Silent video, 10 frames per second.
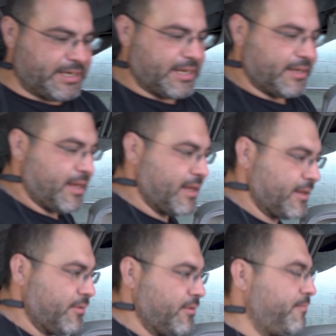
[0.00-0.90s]
it, and
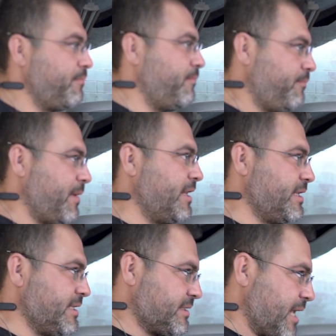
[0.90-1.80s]
bend
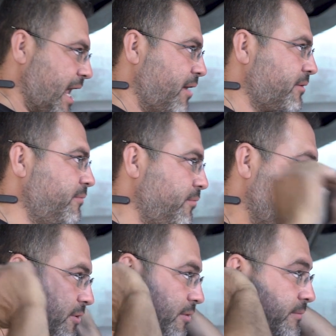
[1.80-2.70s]
this out more.